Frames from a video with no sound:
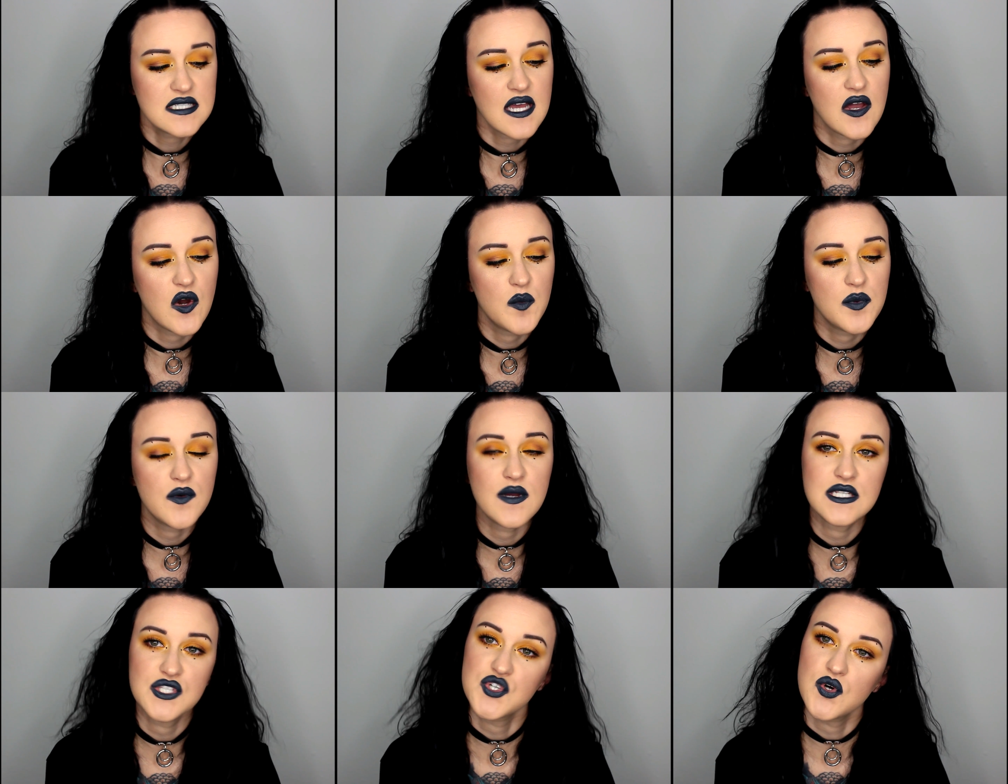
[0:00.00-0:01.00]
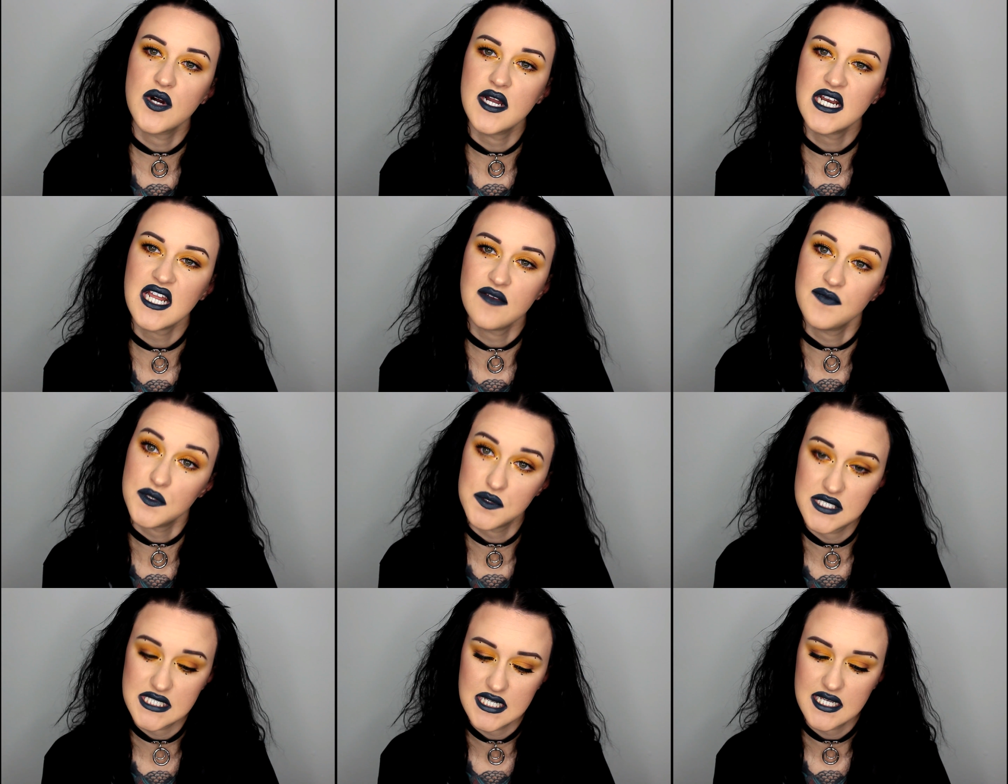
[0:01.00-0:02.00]
I hope you enjoyed. If you
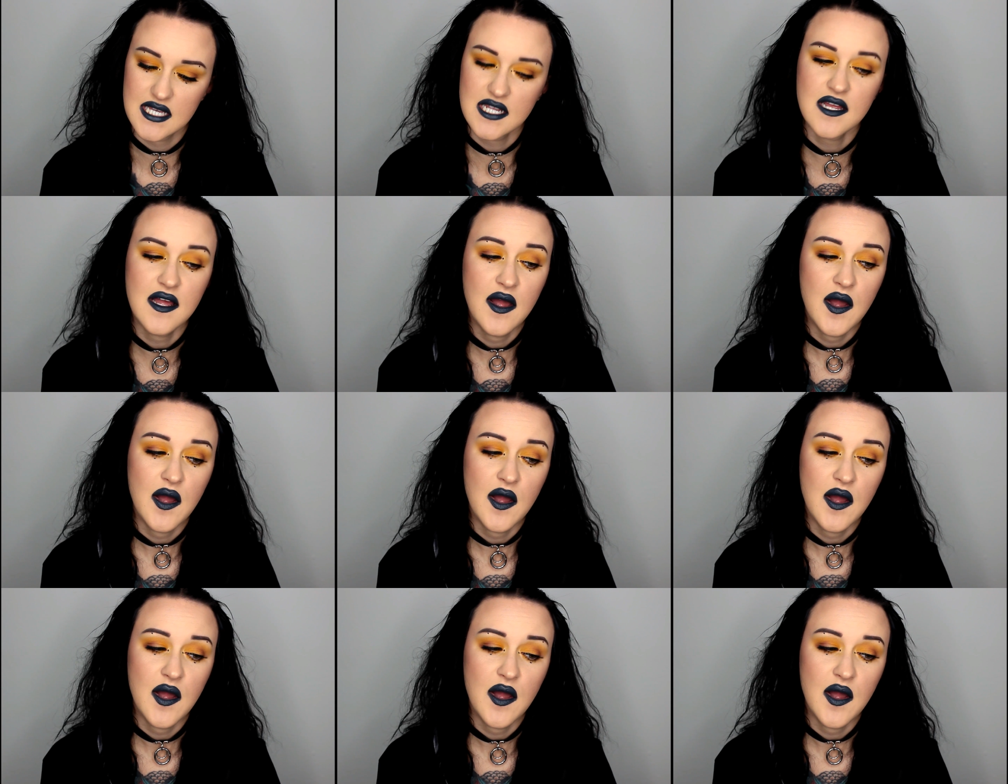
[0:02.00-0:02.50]
did,